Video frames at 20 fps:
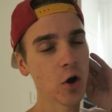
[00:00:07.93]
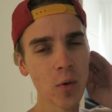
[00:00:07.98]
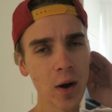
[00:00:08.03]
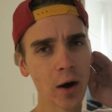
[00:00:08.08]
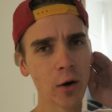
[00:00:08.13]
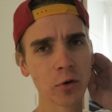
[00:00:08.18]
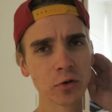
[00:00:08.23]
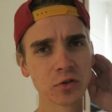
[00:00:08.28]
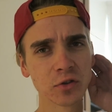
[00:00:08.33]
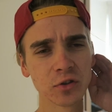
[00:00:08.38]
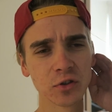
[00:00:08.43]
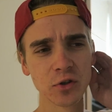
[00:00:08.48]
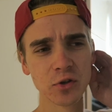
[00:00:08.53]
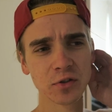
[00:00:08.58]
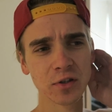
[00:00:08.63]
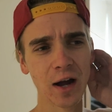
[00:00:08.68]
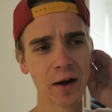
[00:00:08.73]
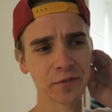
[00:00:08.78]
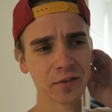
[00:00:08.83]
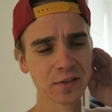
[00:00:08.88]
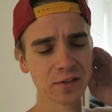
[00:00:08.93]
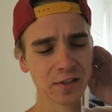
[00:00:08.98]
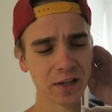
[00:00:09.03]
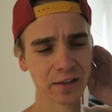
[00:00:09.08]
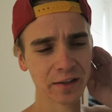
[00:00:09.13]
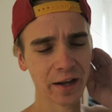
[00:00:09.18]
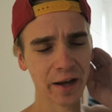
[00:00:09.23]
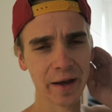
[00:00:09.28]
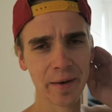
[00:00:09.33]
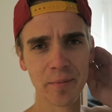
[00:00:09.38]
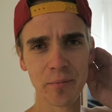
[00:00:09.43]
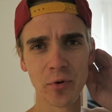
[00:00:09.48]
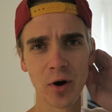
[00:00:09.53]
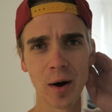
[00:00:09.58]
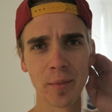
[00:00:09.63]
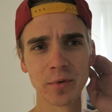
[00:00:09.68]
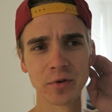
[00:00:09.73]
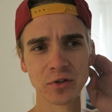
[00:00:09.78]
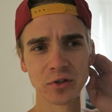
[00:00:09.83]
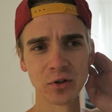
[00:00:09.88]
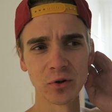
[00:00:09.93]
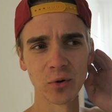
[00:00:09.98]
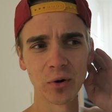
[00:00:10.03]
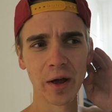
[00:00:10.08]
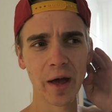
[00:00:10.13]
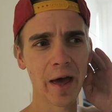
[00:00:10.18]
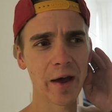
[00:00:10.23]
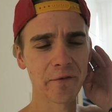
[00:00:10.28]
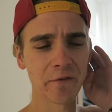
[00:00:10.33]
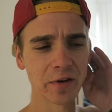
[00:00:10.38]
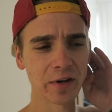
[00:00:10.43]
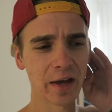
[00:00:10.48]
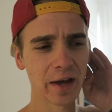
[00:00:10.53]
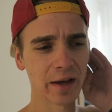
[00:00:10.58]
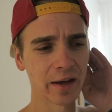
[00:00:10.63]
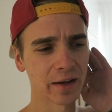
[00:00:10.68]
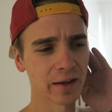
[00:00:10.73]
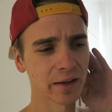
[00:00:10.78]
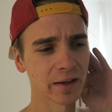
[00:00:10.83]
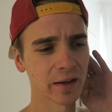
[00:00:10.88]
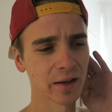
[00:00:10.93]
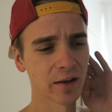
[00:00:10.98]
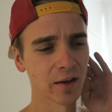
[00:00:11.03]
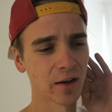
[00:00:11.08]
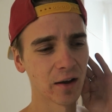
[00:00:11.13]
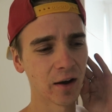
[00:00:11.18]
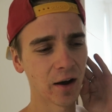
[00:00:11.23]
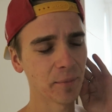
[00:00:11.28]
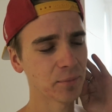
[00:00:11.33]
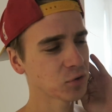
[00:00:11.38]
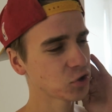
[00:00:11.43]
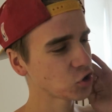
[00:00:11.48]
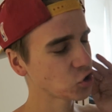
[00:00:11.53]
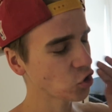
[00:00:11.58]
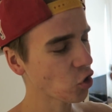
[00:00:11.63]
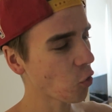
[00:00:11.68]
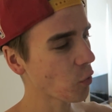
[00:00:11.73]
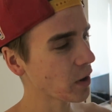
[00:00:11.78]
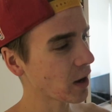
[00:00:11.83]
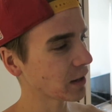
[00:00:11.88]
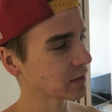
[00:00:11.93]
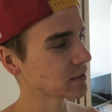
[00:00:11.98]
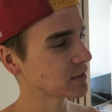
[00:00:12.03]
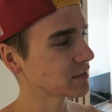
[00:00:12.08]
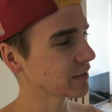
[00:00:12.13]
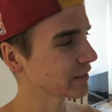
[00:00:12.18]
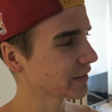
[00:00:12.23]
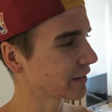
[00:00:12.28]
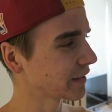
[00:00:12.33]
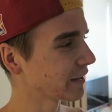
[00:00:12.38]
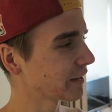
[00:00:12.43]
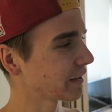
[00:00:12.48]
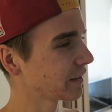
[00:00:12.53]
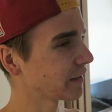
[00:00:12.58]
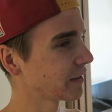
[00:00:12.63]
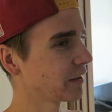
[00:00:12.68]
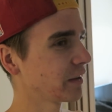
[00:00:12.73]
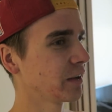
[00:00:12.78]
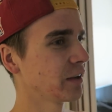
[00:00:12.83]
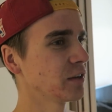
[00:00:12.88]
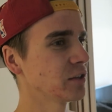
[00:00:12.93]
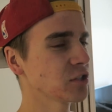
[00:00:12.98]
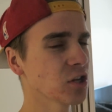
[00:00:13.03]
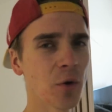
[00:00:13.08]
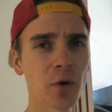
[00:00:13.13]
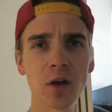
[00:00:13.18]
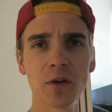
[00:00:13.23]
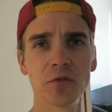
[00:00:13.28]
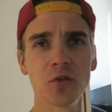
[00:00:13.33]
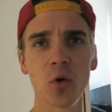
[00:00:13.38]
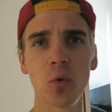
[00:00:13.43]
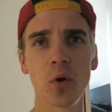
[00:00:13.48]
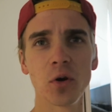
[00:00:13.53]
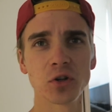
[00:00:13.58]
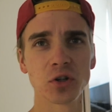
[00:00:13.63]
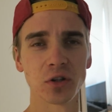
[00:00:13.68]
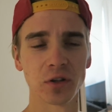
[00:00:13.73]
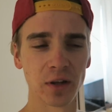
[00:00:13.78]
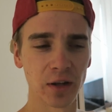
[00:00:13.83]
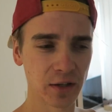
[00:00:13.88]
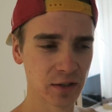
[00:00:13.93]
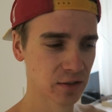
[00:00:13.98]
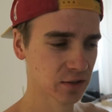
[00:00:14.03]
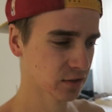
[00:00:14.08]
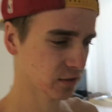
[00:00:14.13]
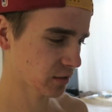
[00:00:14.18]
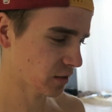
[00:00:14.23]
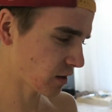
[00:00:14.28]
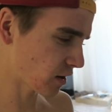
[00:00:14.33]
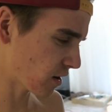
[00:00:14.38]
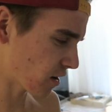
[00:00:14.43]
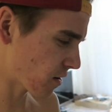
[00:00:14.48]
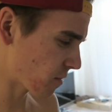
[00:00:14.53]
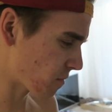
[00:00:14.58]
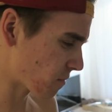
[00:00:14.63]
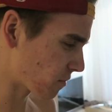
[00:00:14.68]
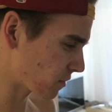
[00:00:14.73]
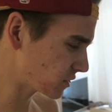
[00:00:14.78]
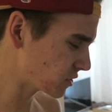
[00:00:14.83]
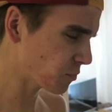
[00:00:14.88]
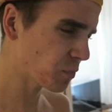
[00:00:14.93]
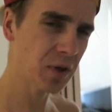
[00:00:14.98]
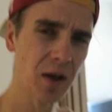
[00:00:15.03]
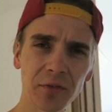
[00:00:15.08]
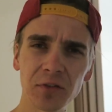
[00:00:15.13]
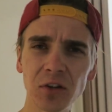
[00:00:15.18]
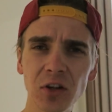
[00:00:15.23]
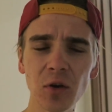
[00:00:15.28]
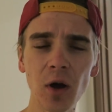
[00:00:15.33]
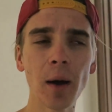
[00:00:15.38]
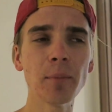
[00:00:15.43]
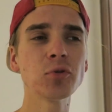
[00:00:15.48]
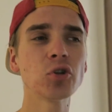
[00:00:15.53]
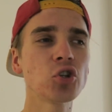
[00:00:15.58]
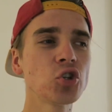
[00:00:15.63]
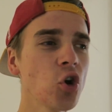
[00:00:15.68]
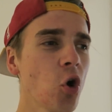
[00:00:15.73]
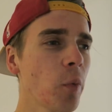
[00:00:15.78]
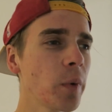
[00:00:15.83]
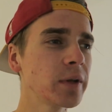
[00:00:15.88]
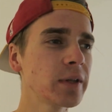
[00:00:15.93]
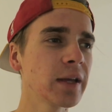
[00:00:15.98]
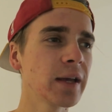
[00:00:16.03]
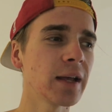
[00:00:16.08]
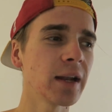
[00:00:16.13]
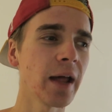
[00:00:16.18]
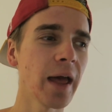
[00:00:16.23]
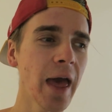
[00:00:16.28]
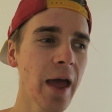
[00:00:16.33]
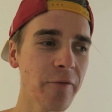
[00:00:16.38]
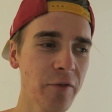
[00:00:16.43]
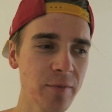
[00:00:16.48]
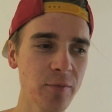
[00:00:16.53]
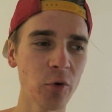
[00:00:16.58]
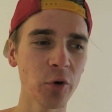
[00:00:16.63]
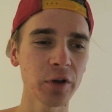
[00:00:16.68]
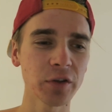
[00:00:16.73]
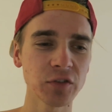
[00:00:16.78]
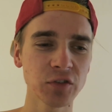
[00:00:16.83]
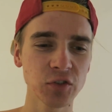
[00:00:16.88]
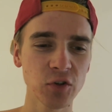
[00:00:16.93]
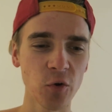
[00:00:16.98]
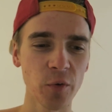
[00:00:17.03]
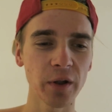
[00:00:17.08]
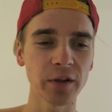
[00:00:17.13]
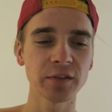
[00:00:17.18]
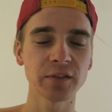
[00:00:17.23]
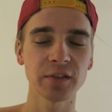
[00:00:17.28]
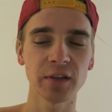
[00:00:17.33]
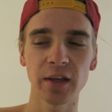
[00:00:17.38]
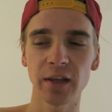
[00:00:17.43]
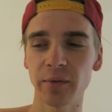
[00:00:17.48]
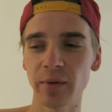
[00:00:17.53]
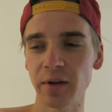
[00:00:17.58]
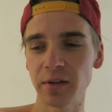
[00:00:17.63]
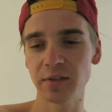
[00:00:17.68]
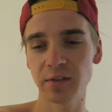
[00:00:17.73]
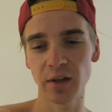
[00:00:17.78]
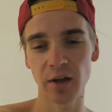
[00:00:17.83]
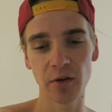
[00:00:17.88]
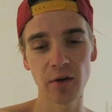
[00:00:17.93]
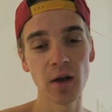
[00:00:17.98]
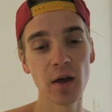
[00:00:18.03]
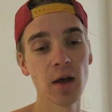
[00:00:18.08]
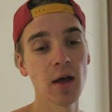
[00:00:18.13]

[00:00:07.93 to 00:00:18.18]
Who else used to have to sing that in primary school, like every day? I'm sure we had to sing it. Zoe, if you're watching this, um, did we have to do it? I'm sure we did. Like every morning in school, we had to say, we had to go,